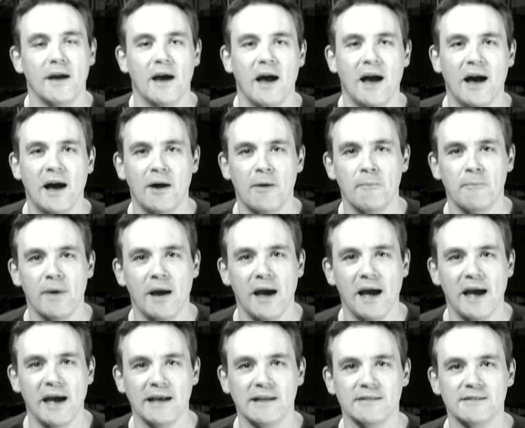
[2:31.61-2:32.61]

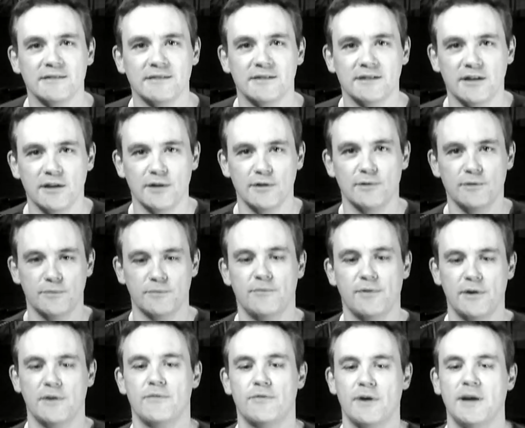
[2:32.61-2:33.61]
and go
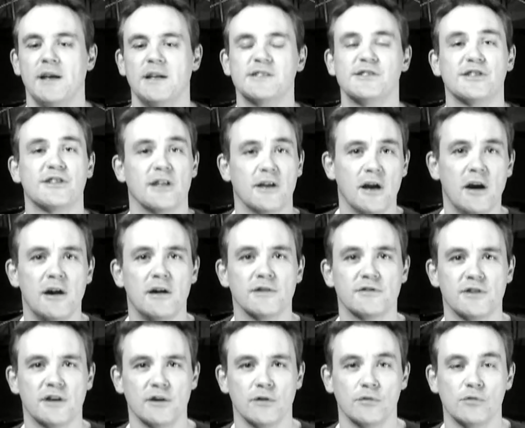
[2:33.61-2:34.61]
very, very
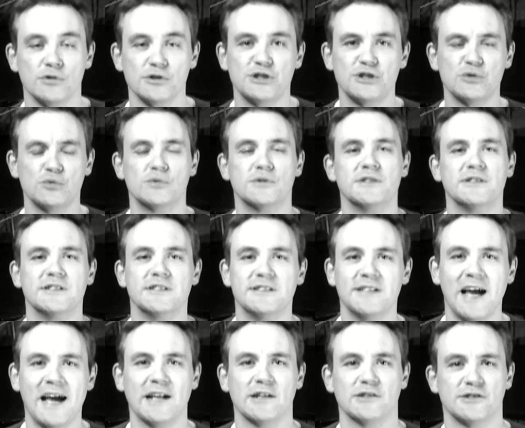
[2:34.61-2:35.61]
staccato or short and
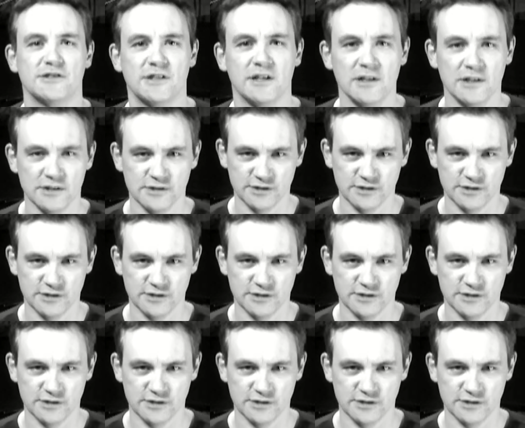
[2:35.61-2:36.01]
detached.